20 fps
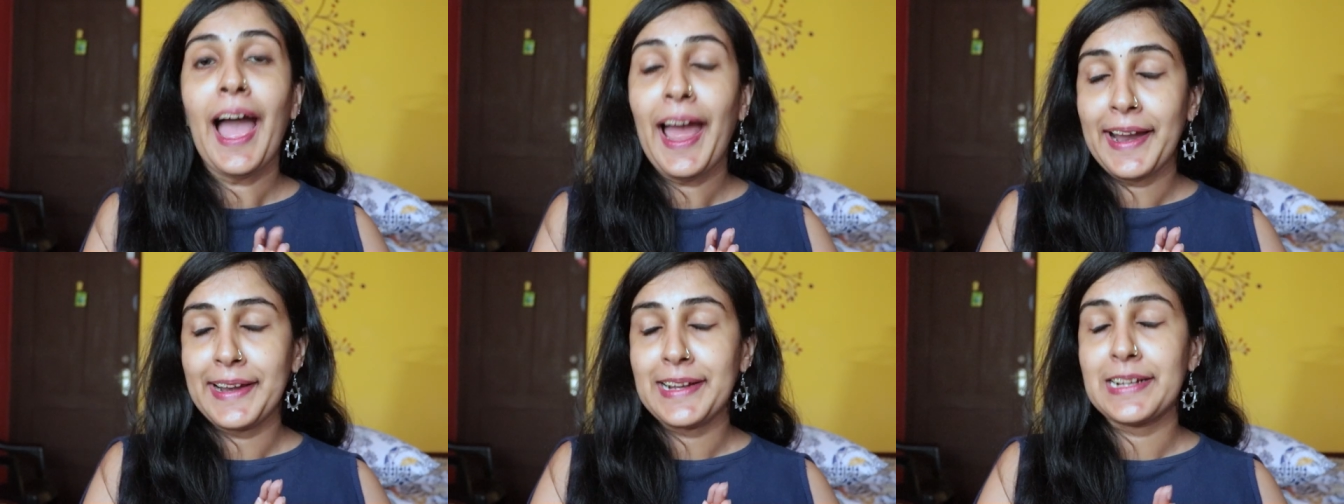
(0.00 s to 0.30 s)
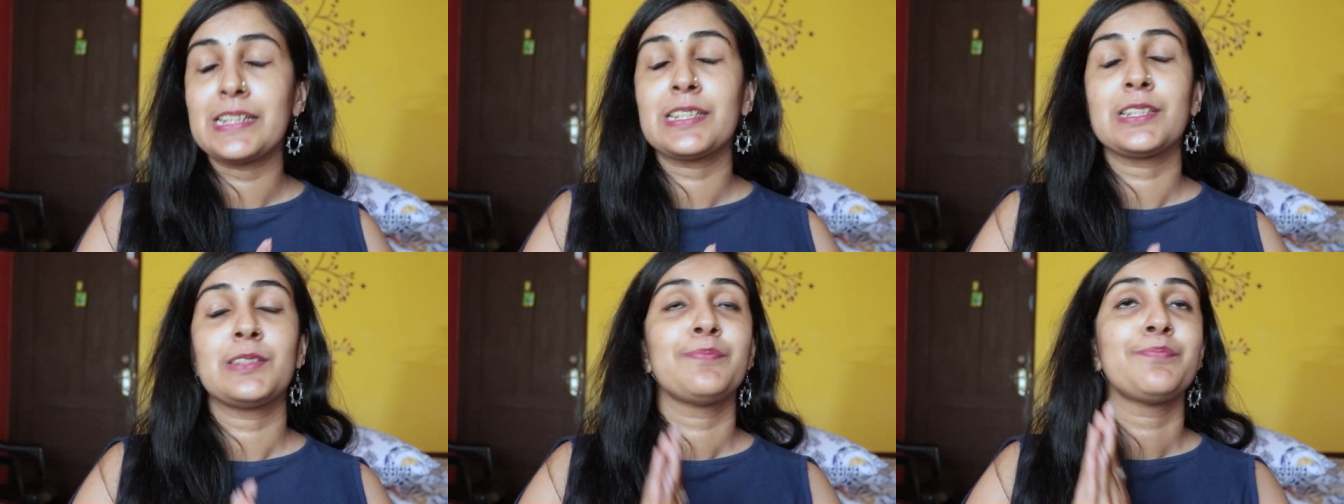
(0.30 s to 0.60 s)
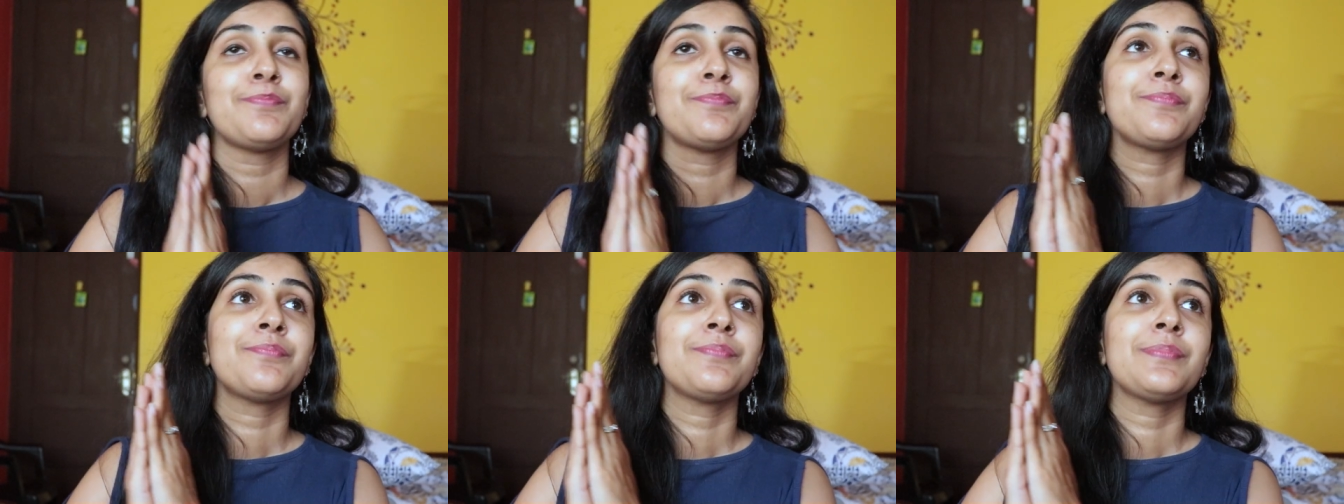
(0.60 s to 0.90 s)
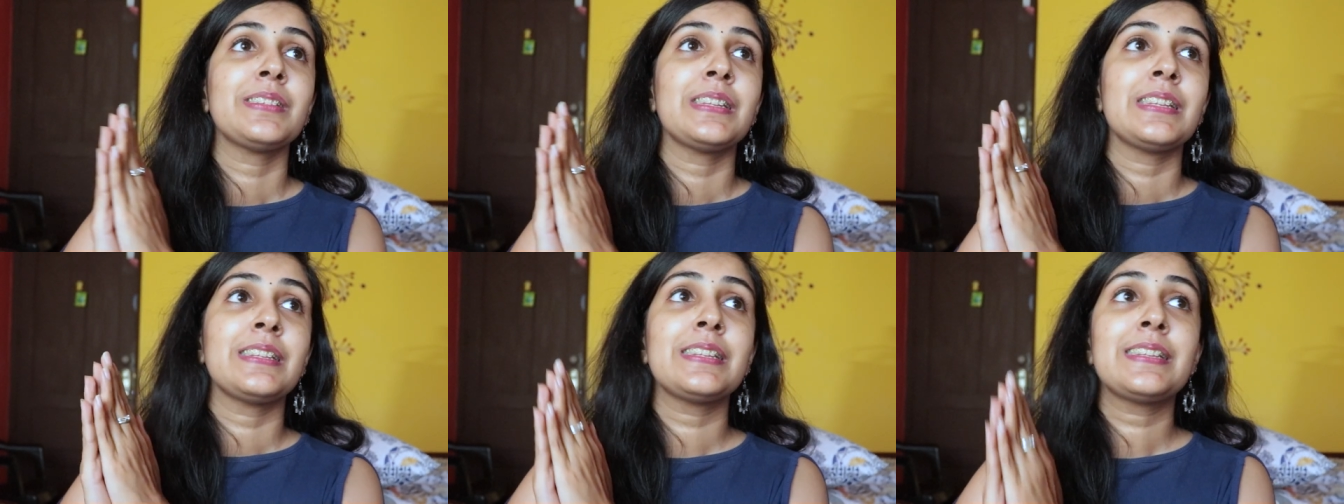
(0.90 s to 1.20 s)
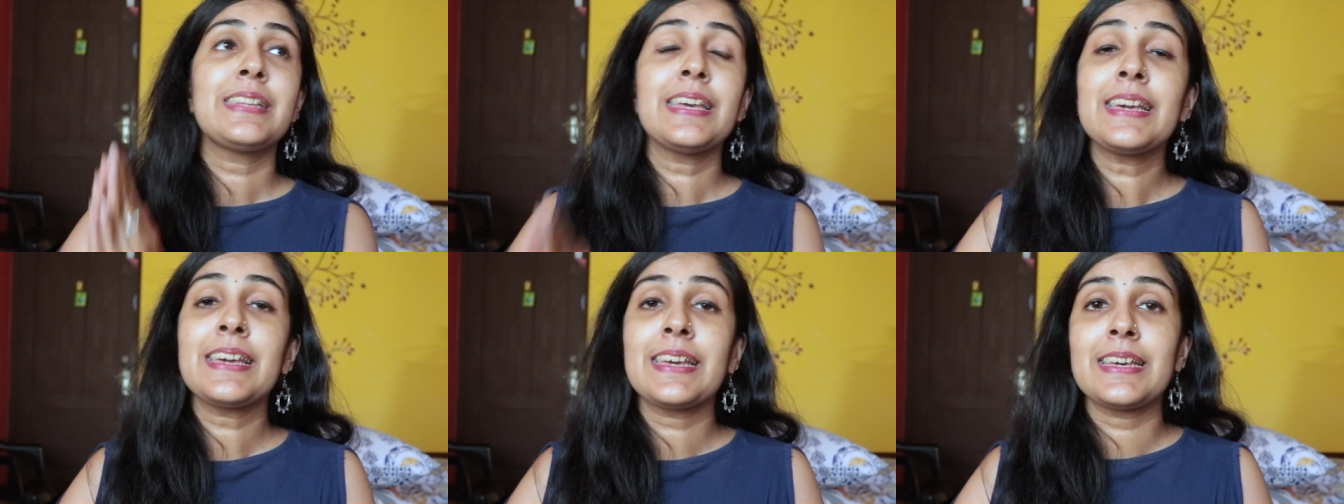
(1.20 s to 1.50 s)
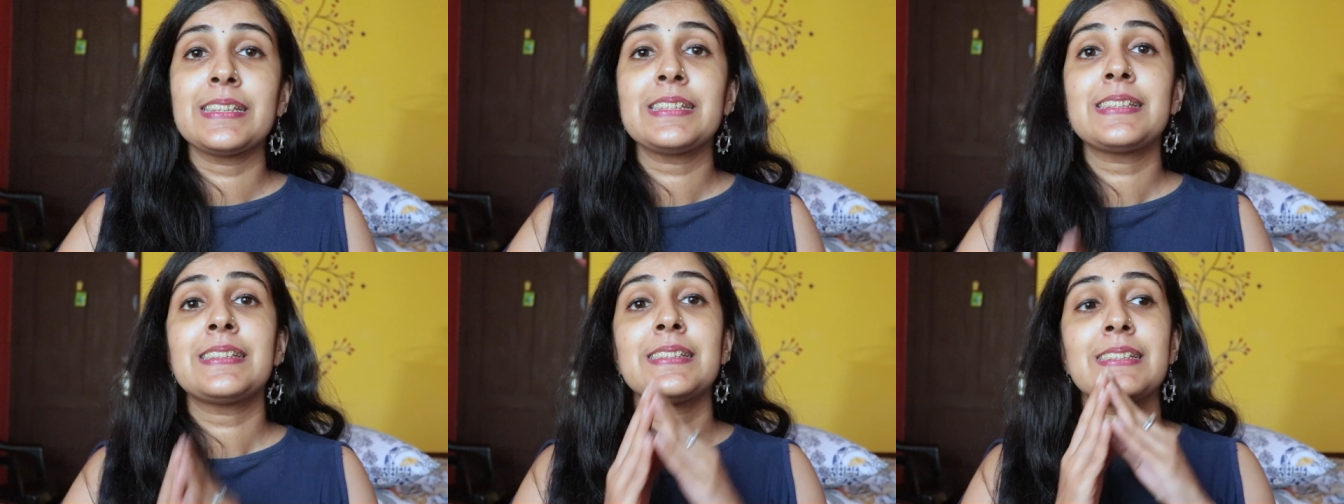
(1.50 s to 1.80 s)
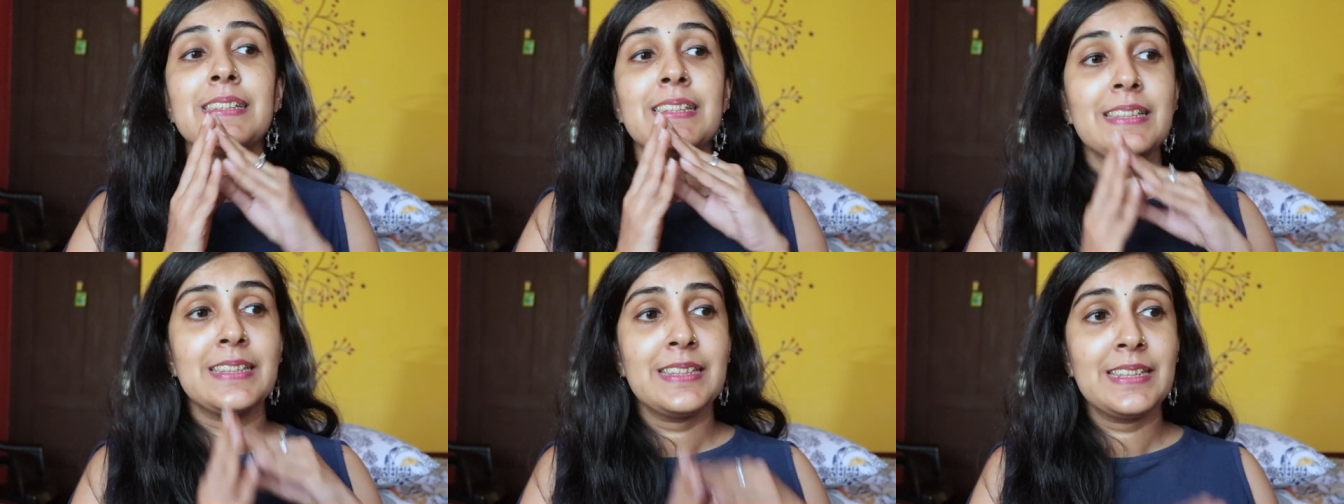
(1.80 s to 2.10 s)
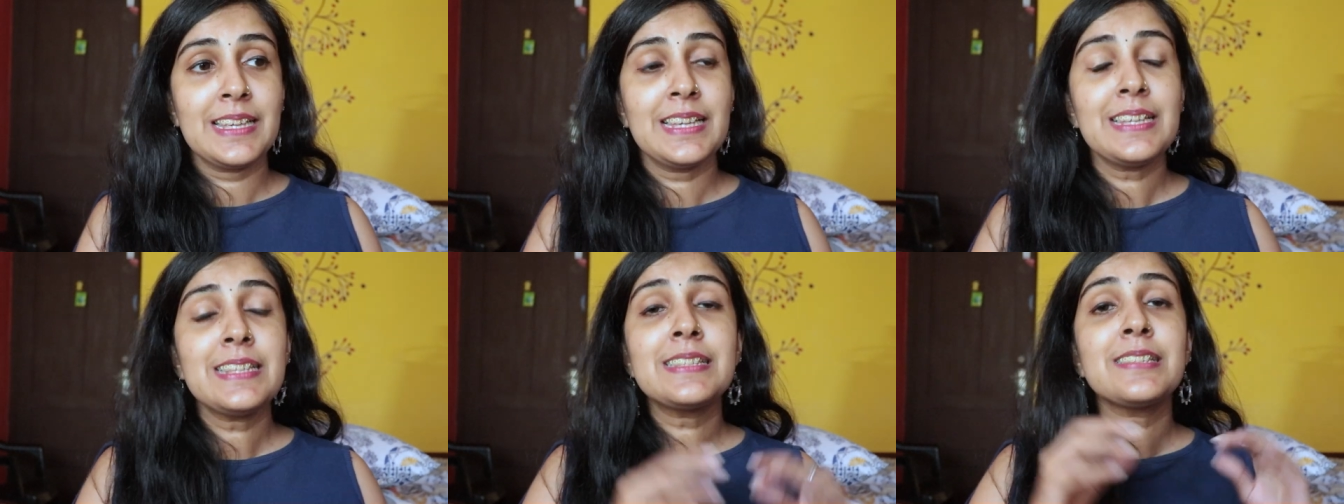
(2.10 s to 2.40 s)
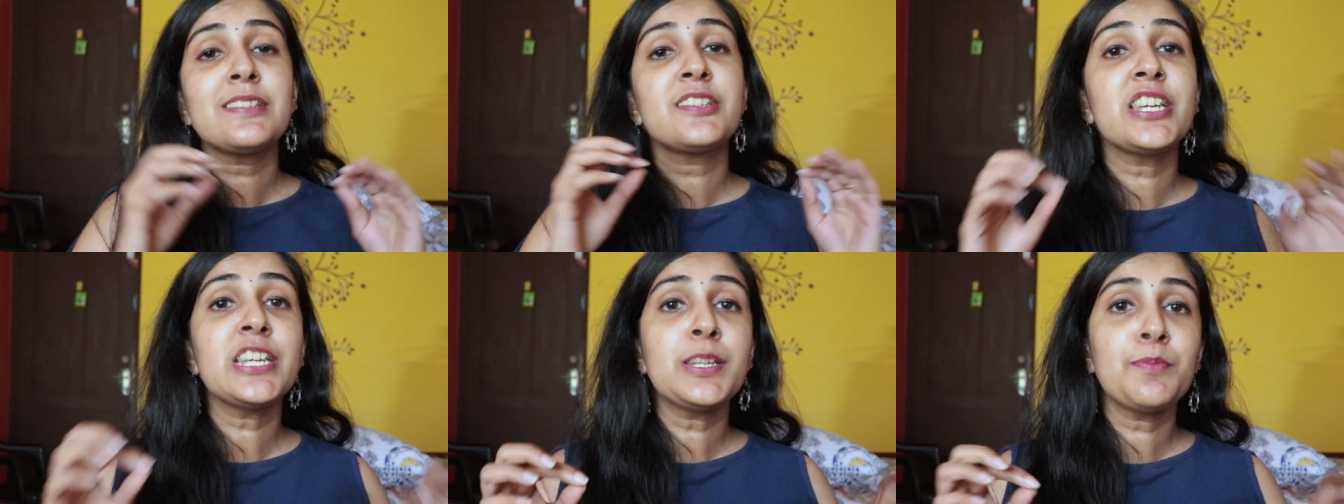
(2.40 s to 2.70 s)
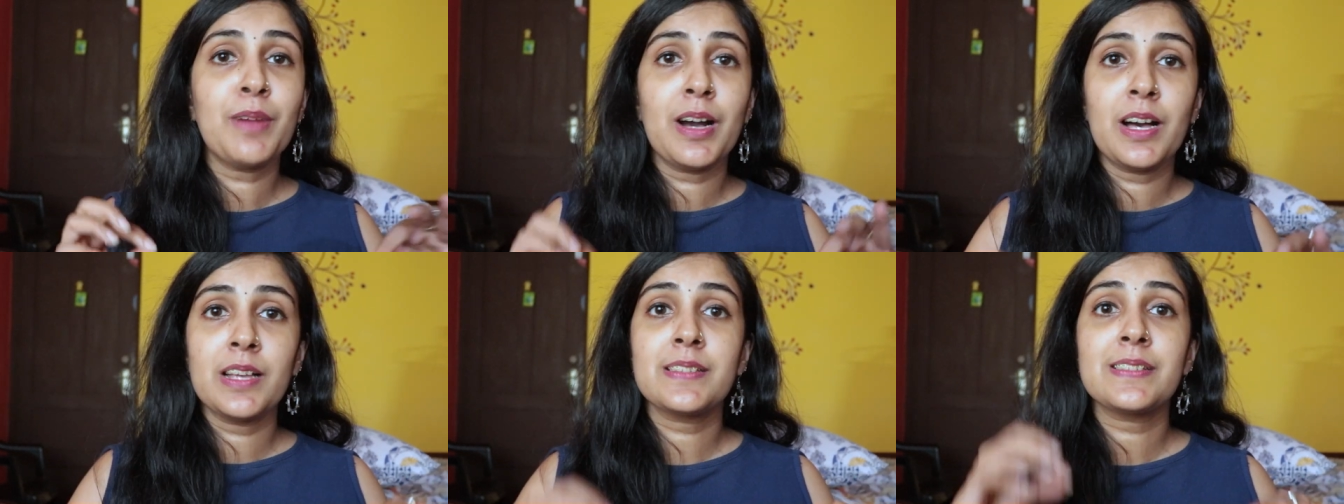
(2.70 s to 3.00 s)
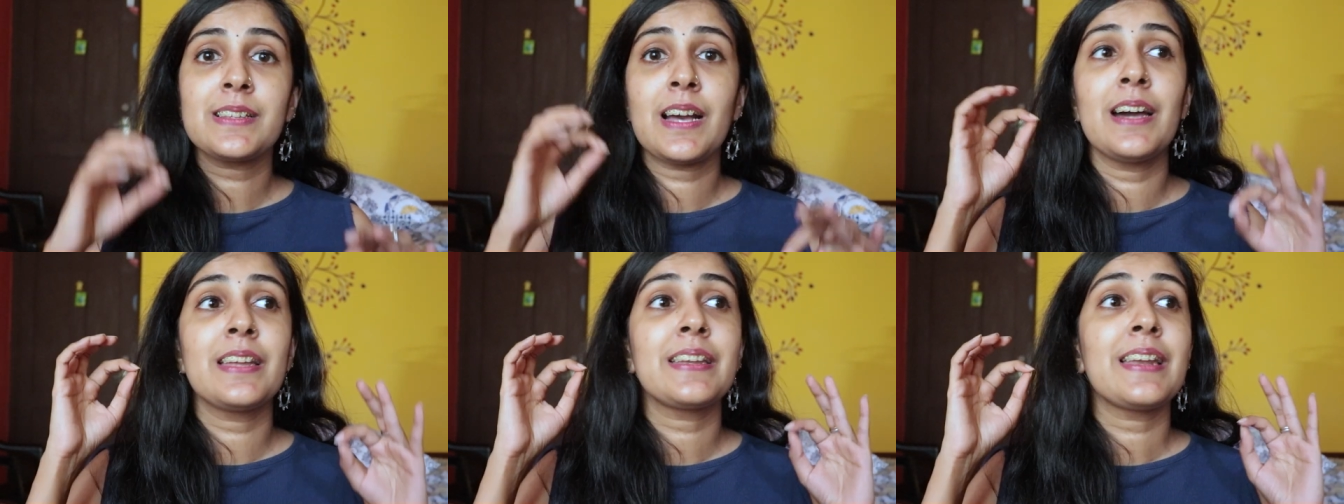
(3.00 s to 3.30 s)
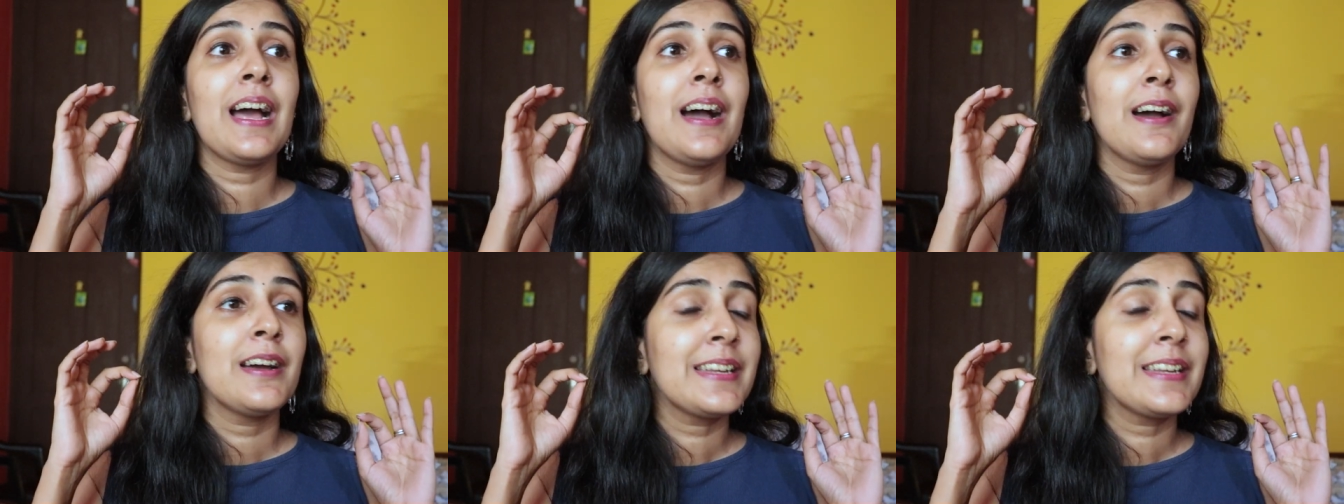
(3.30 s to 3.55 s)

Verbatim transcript: and the thing is these sheet masks are